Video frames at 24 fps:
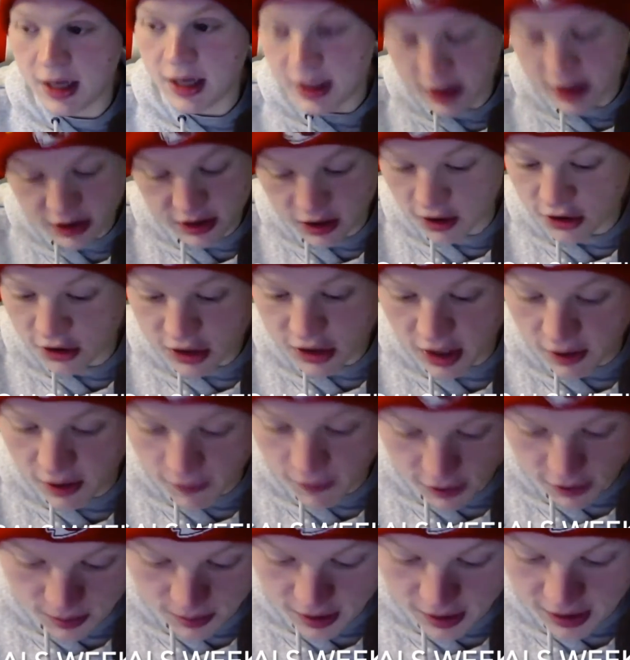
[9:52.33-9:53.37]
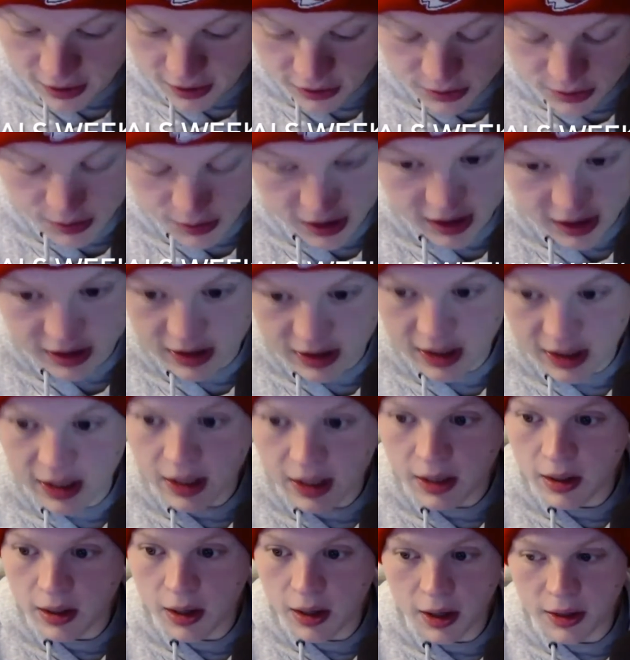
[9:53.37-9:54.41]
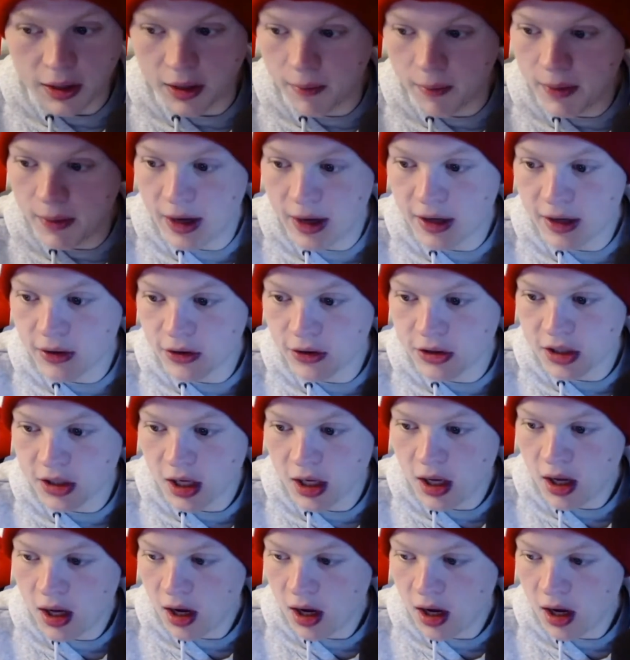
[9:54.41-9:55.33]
It's a touchdown for the Bengals, because the Bengals,